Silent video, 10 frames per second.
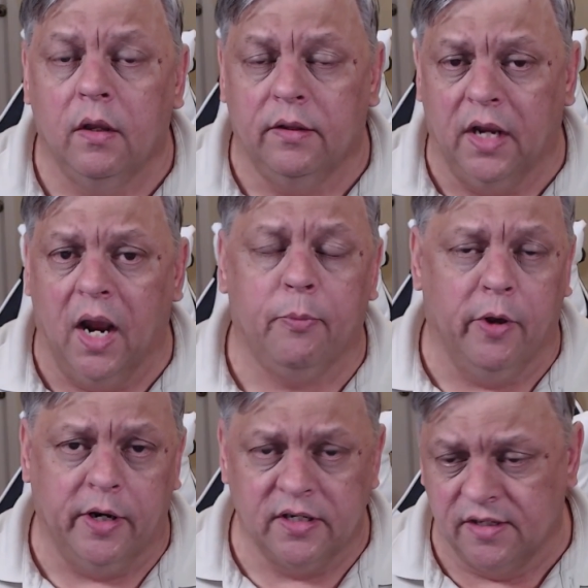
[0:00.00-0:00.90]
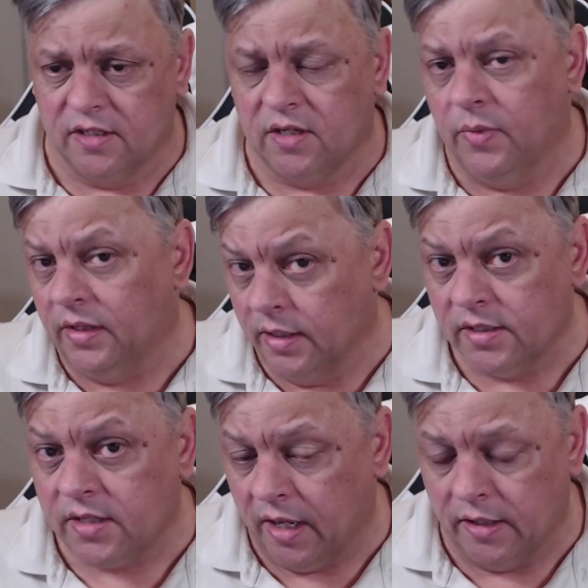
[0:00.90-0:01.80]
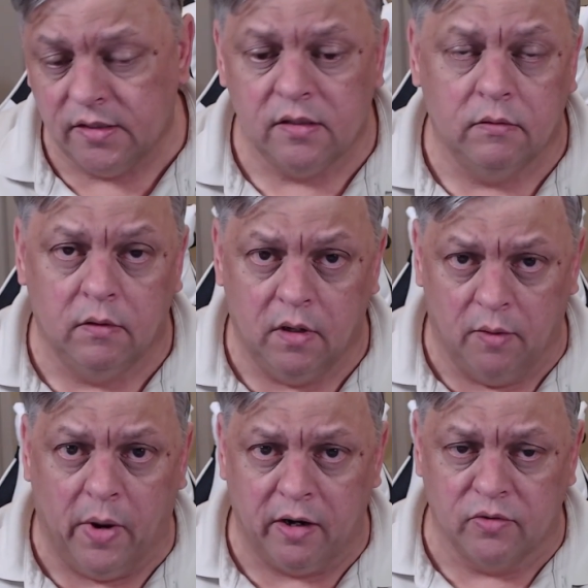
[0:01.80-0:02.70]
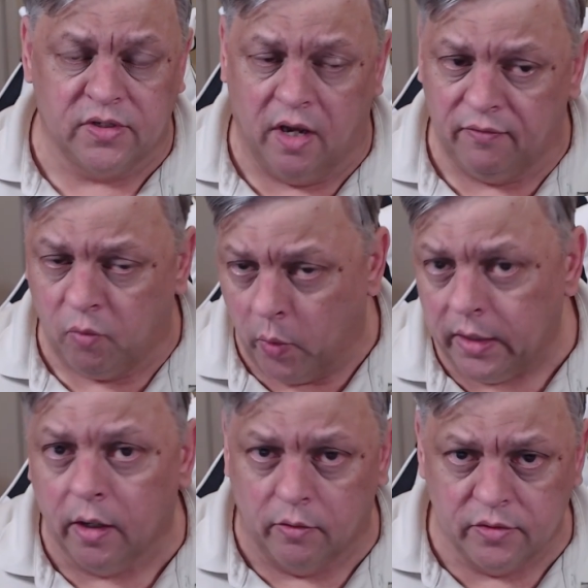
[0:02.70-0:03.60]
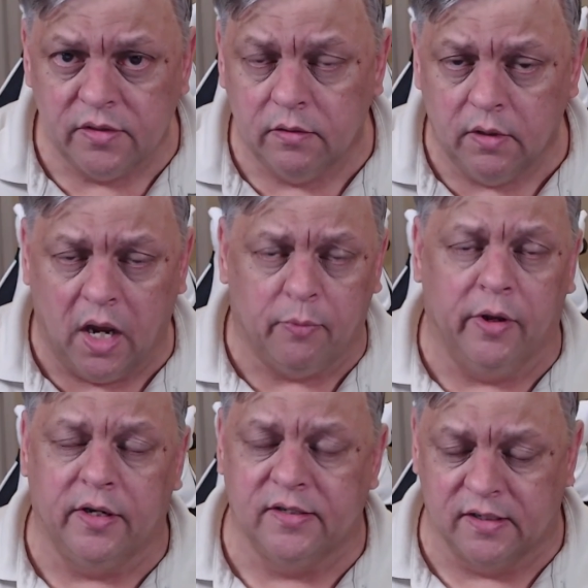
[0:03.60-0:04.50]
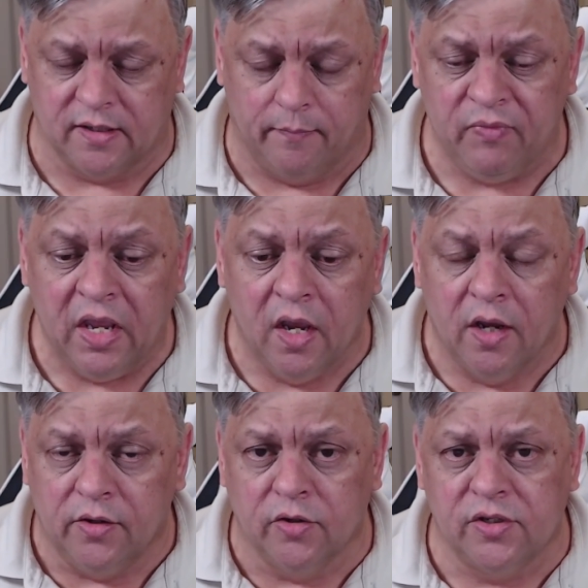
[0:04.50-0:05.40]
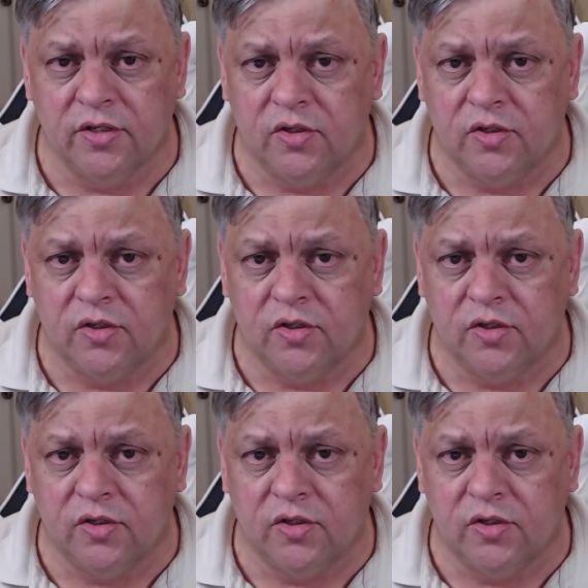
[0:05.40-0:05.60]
The operating system, in this case, a Microsoft Windows operating system, uses